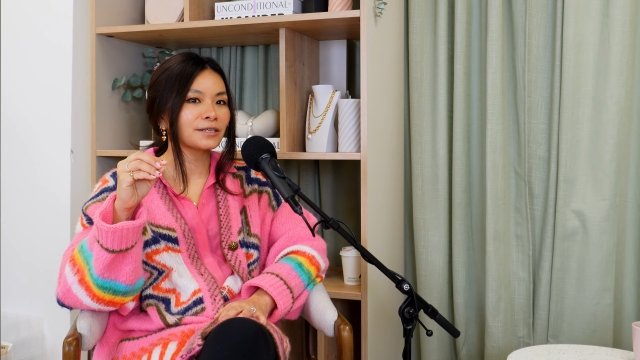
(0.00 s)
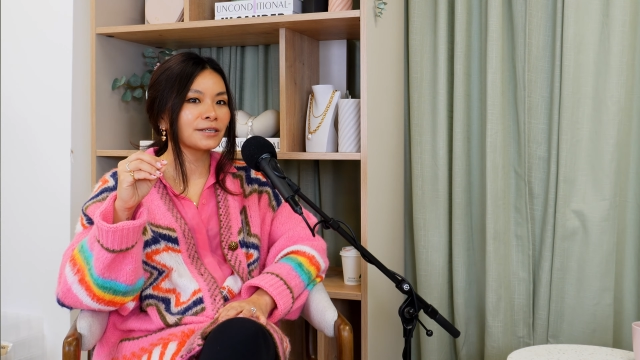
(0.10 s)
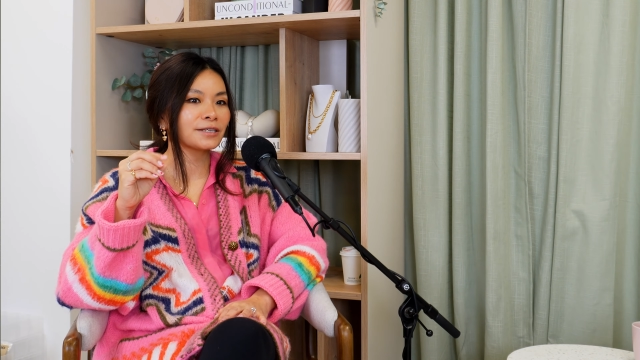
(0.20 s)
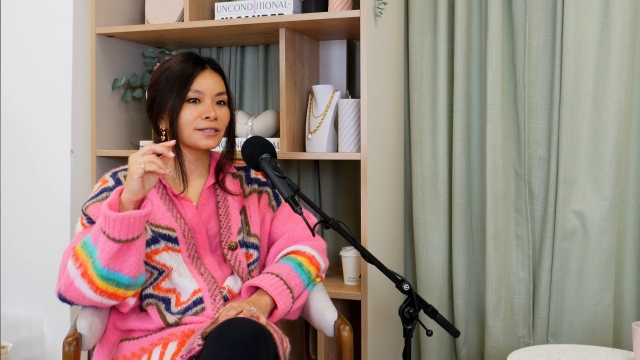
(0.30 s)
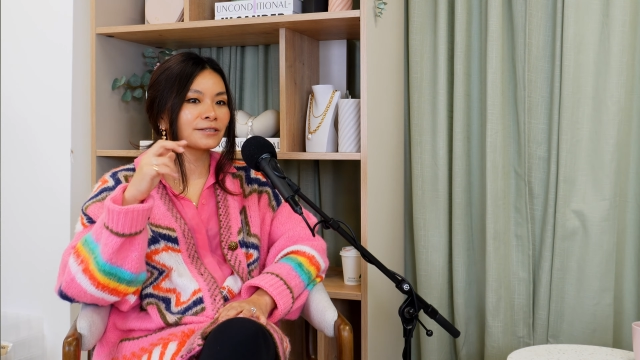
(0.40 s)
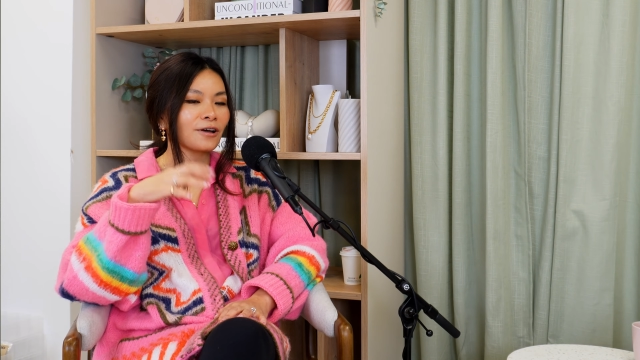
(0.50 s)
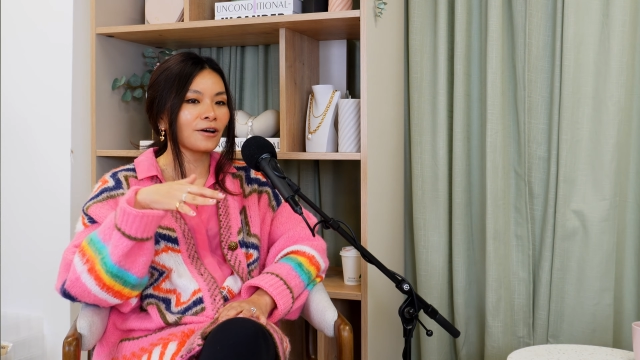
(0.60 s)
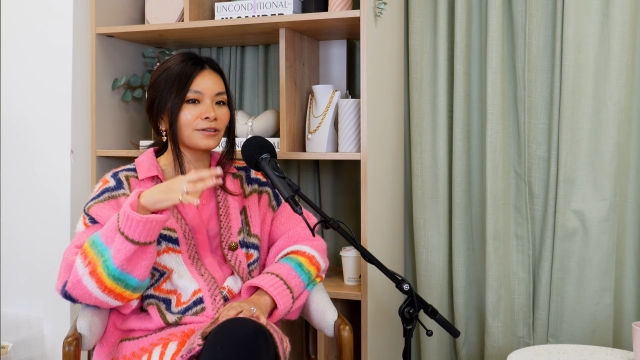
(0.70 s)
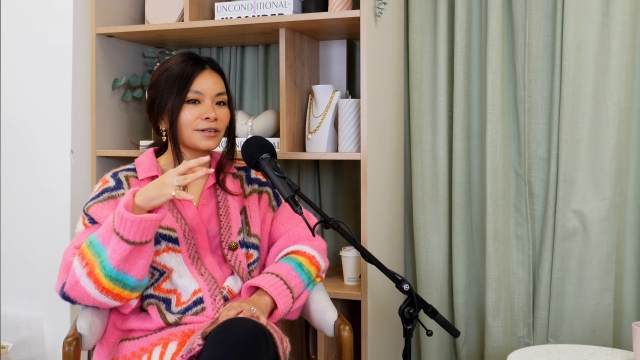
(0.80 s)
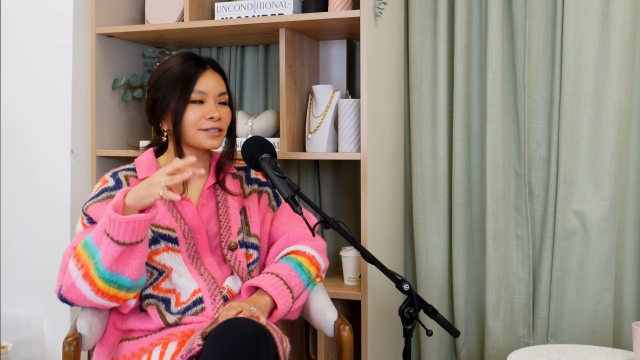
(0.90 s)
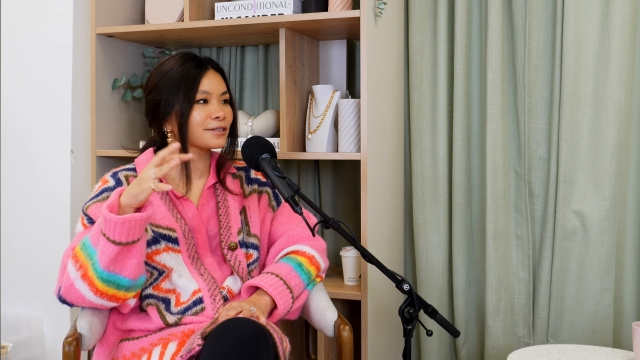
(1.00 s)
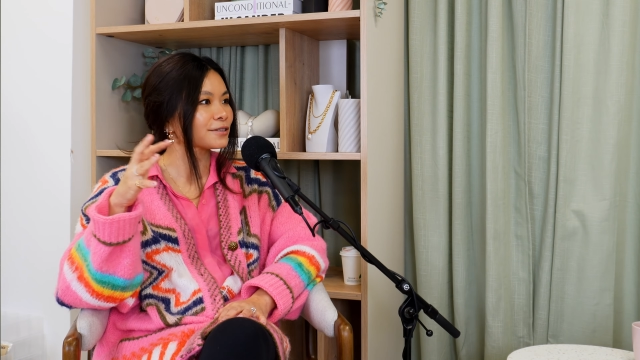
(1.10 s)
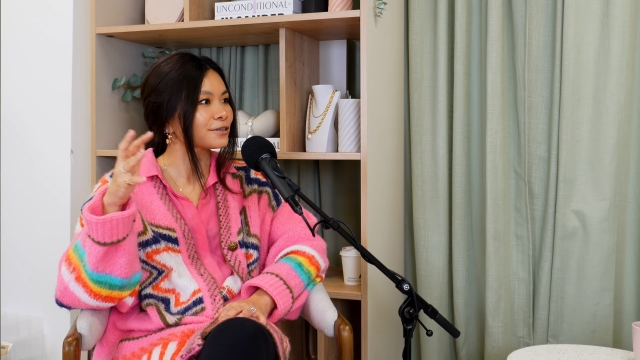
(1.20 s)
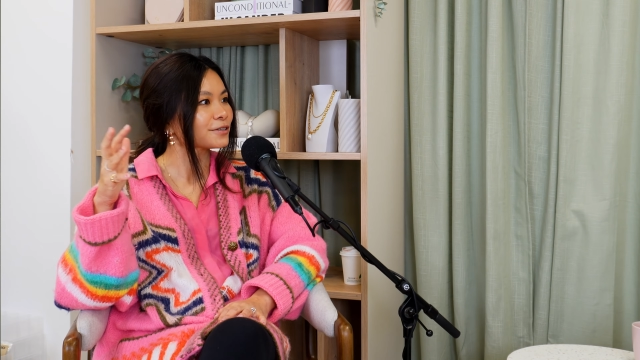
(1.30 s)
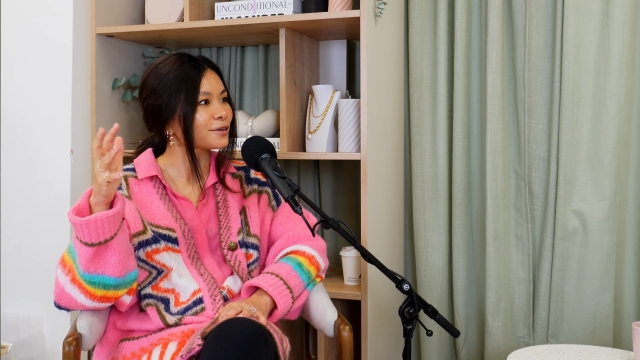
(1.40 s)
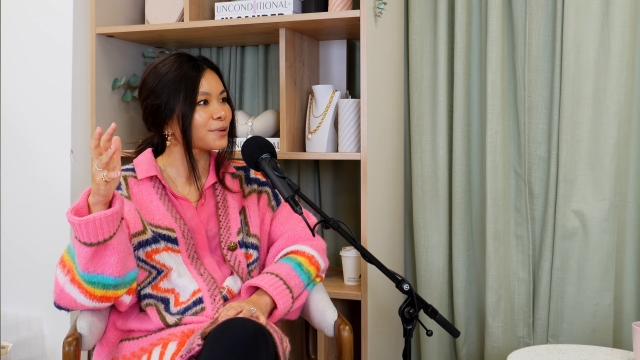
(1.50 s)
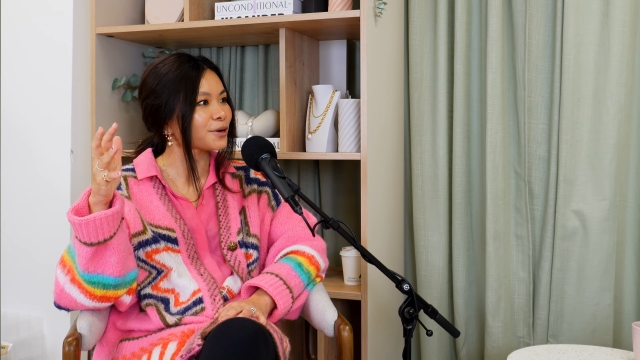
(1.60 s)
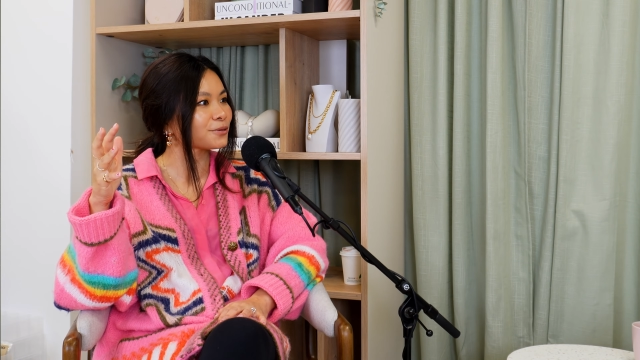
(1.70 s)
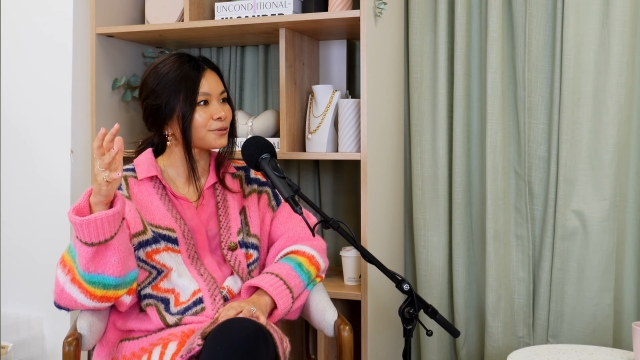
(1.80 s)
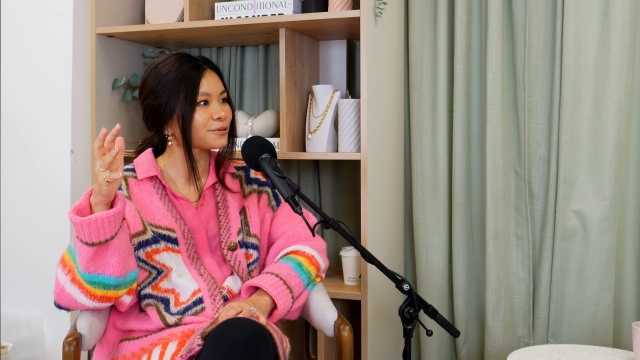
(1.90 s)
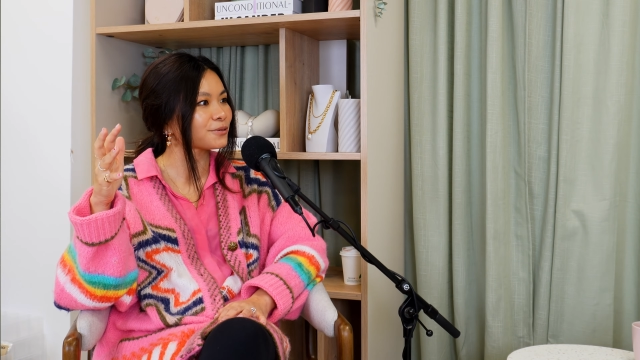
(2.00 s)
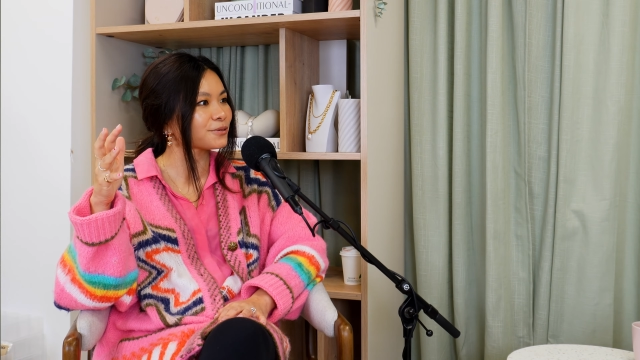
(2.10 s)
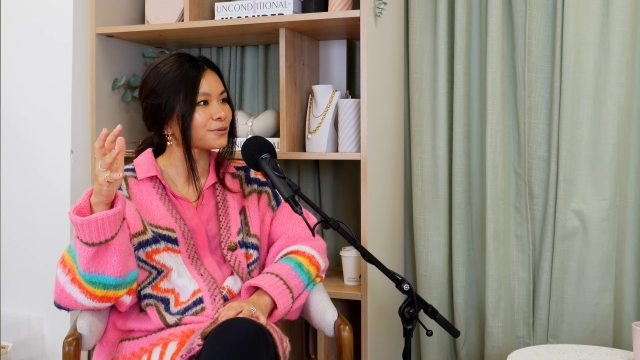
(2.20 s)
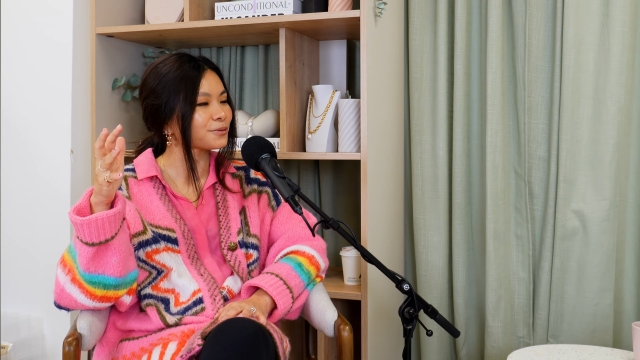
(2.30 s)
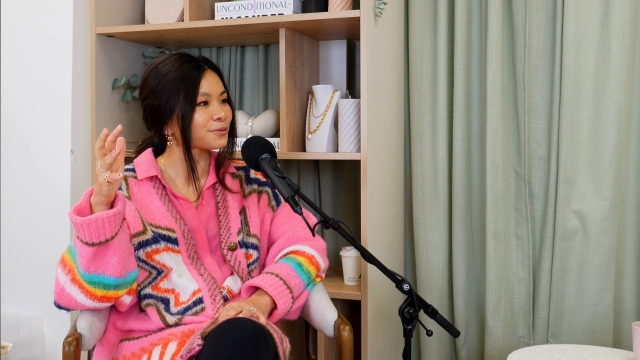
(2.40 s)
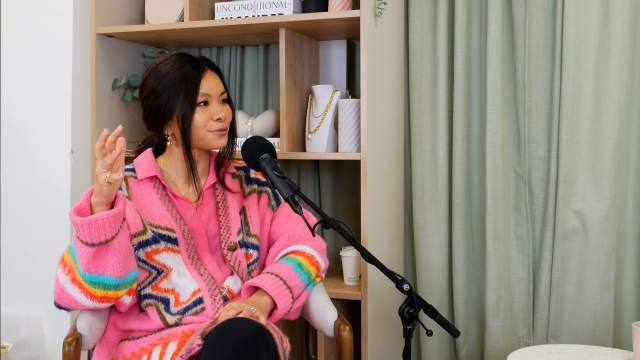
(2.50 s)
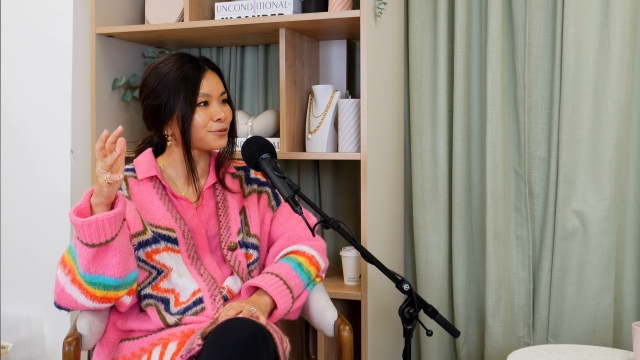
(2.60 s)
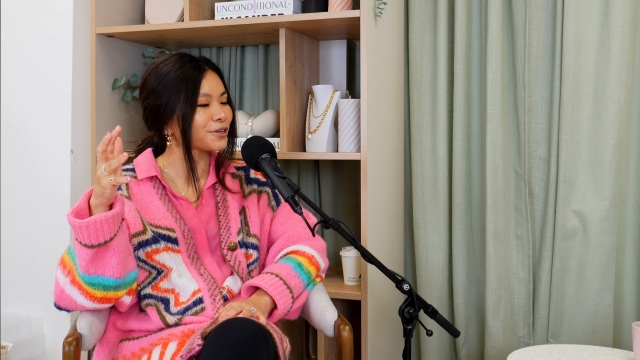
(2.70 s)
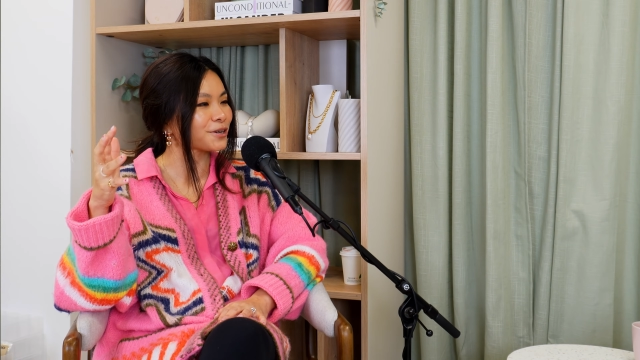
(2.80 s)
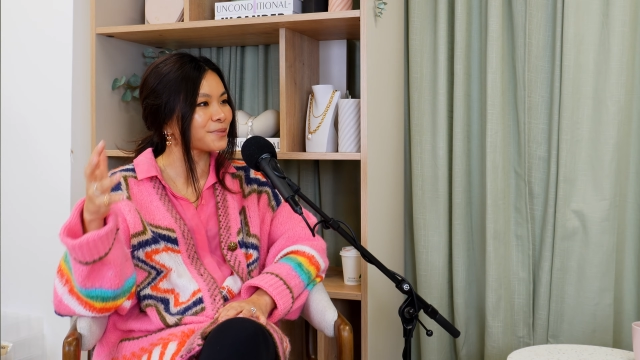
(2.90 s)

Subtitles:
is not necessarily about running a